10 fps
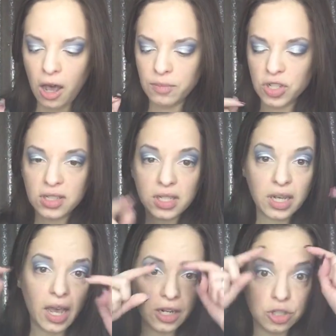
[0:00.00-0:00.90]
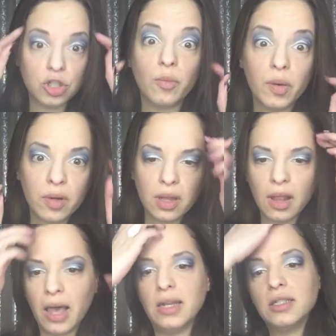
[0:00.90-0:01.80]
just to kind of show me where the
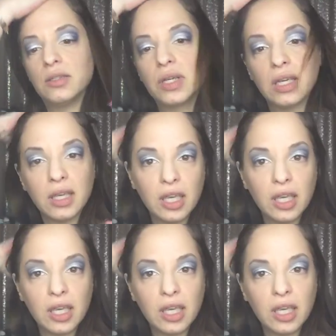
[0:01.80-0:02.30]
line is so I can